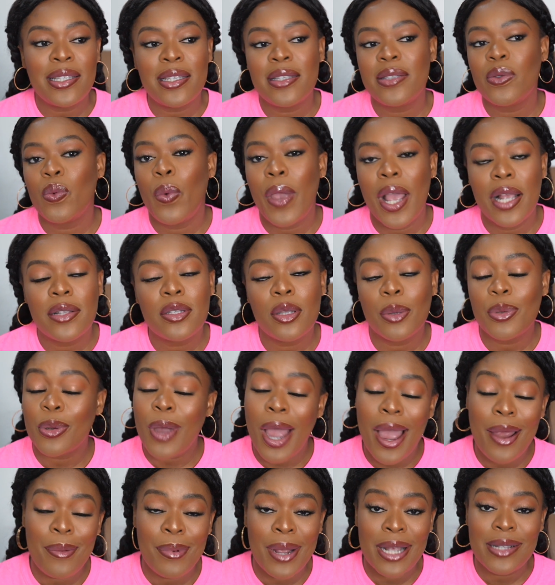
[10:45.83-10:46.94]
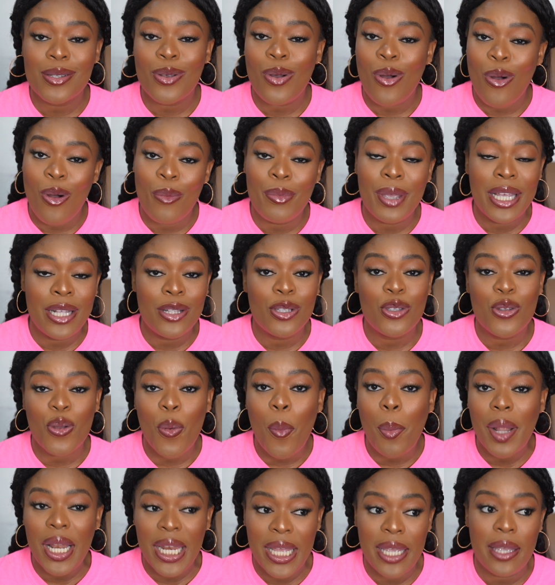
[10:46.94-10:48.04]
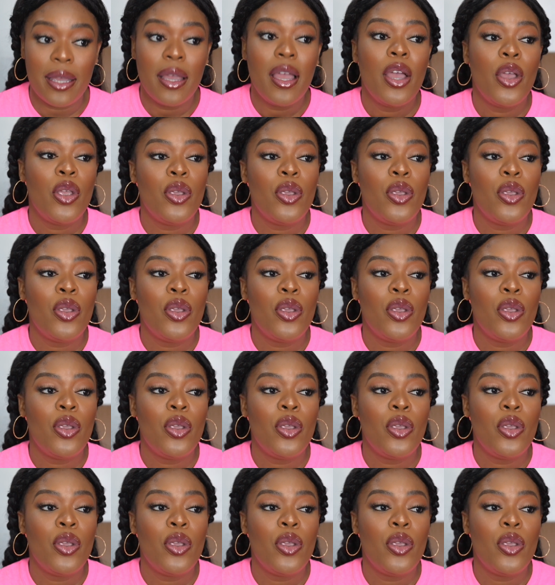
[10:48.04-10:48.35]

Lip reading: is where subscribers come into play.